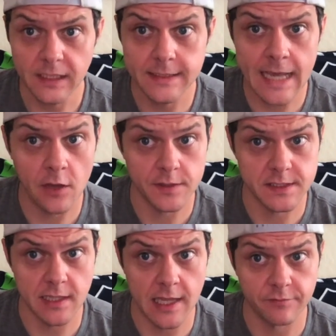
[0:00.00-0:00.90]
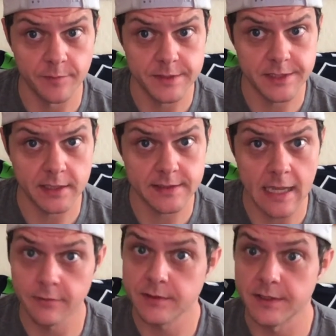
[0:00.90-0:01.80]
Down a slot from the 6th
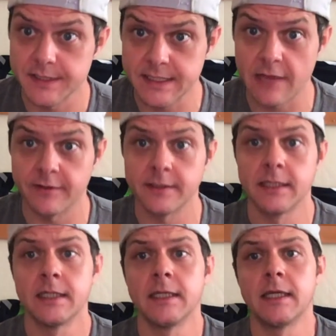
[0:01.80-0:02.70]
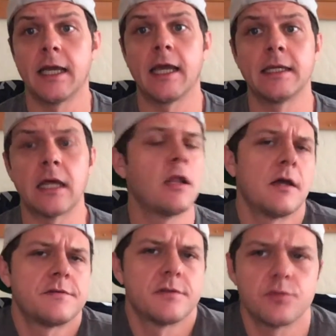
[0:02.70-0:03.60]
down to the 7th, and I
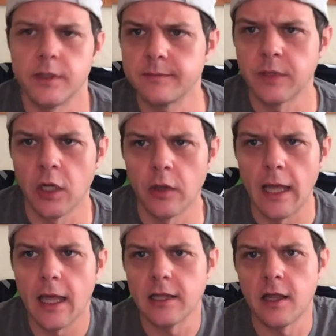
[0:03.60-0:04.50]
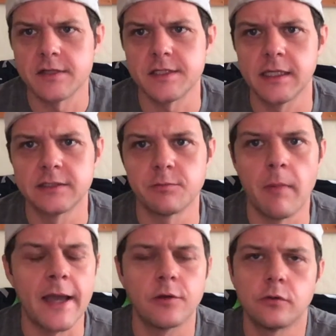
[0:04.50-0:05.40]
lost this week. You know, I lost against
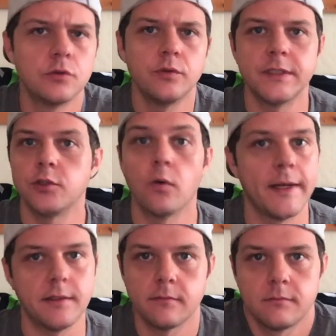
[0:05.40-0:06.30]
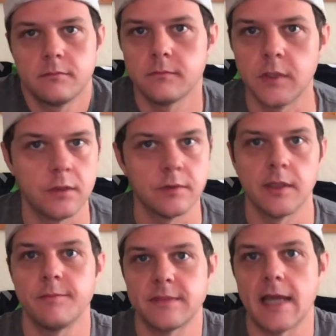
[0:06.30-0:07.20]
Michael, who did great. You know, the
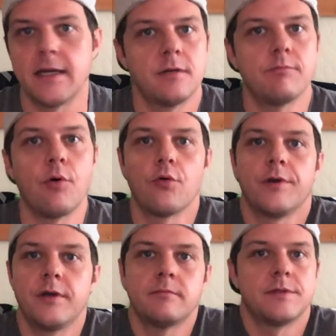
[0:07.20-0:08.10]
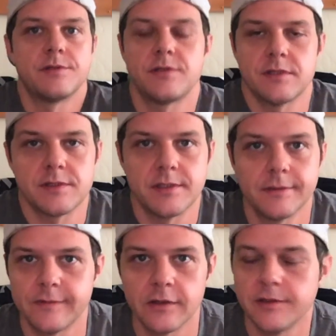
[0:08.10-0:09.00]
tight end Emporium is just a
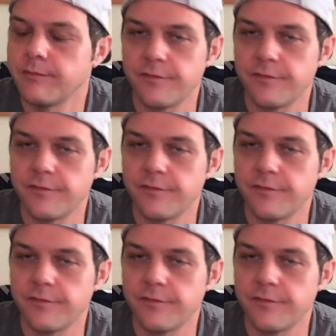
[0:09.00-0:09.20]
very